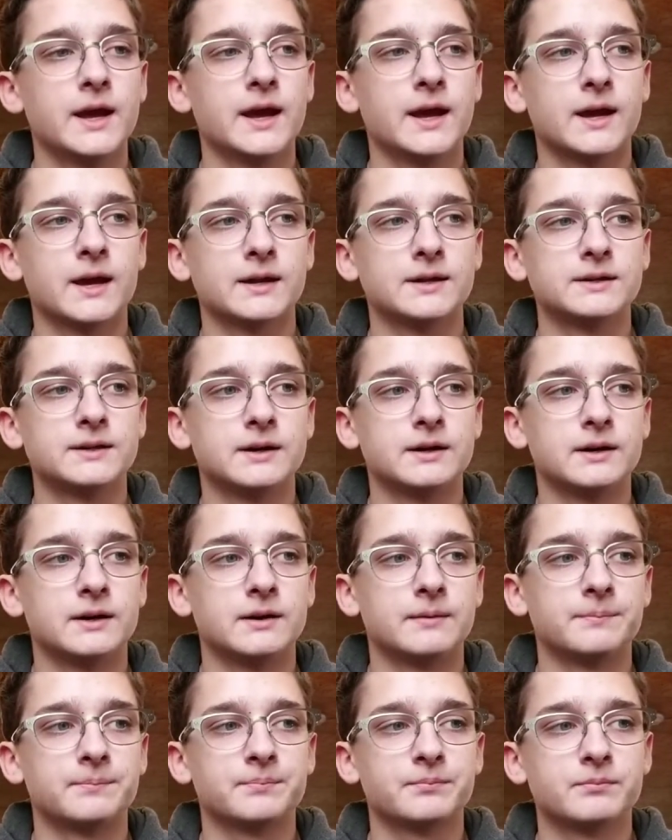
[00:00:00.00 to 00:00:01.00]
And
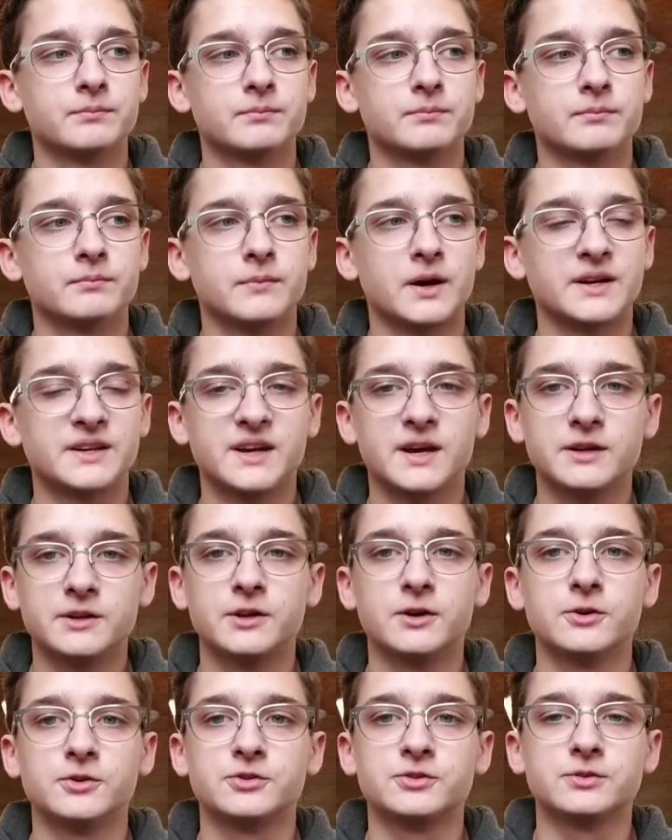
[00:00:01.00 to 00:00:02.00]
my
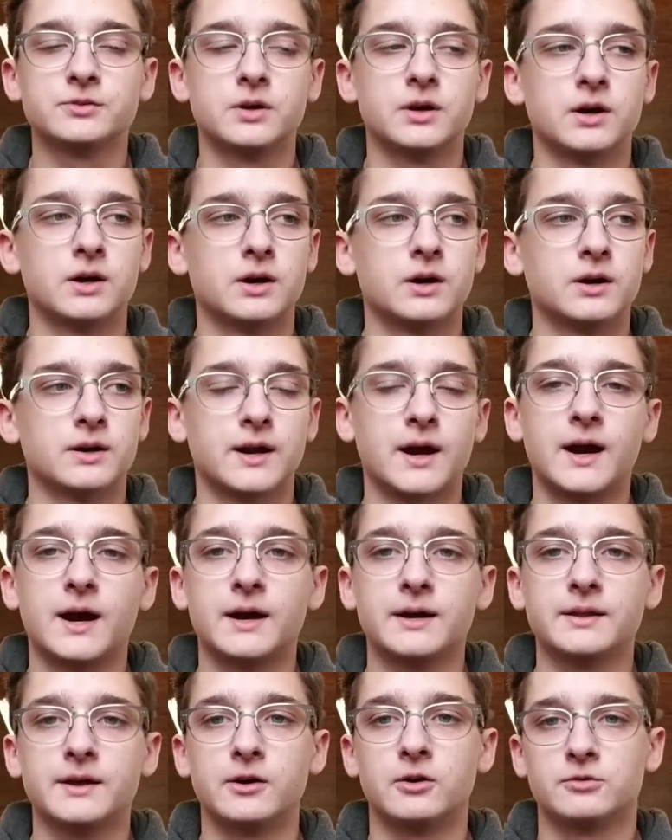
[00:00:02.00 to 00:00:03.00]
dad knows a
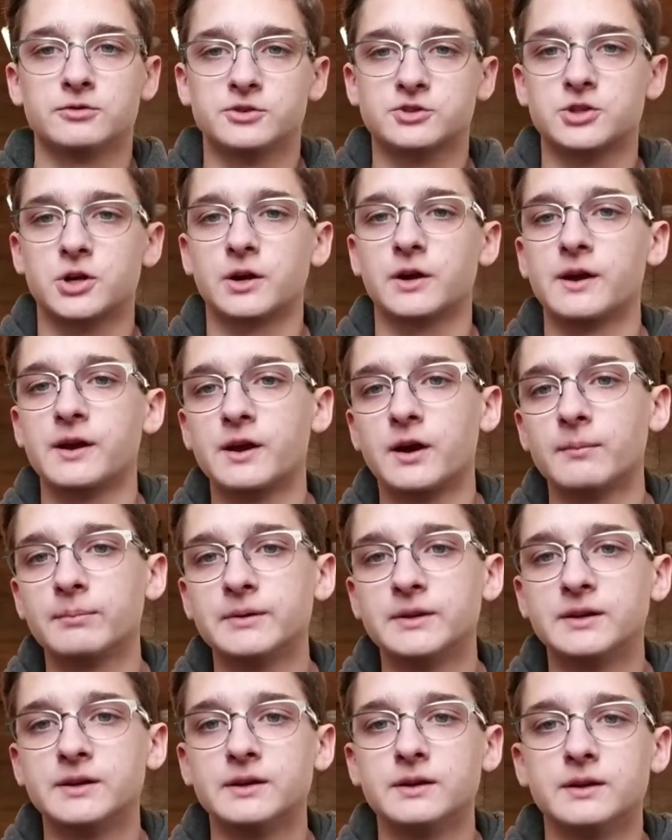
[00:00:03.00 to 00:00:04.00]
guy that owns a trucking
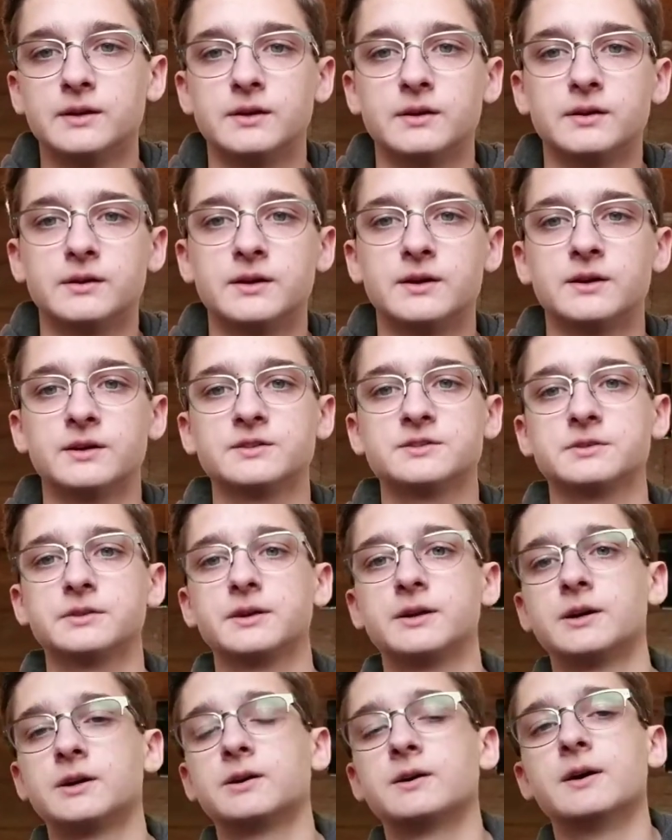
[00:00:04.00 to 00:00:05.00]
company here in
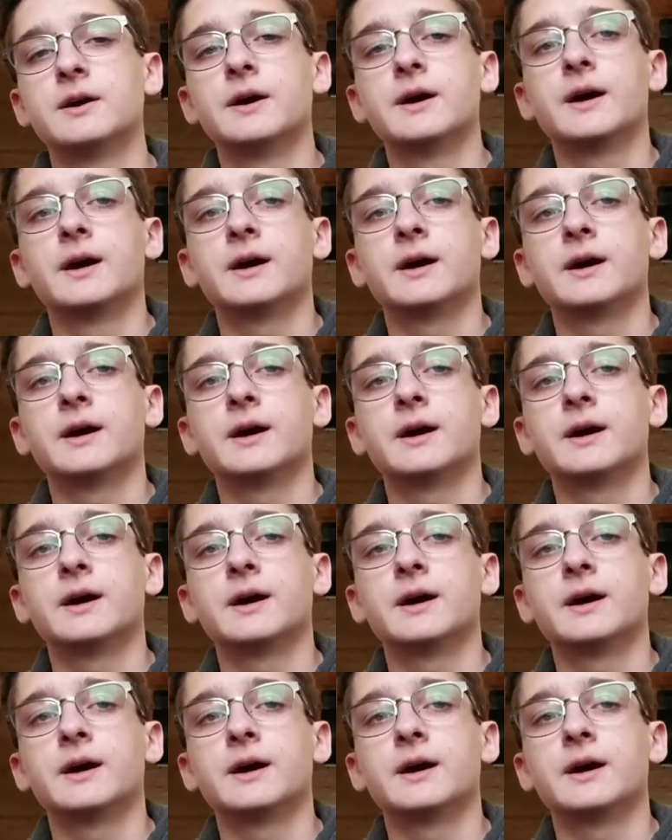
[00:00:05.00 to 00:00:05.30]
Toledo,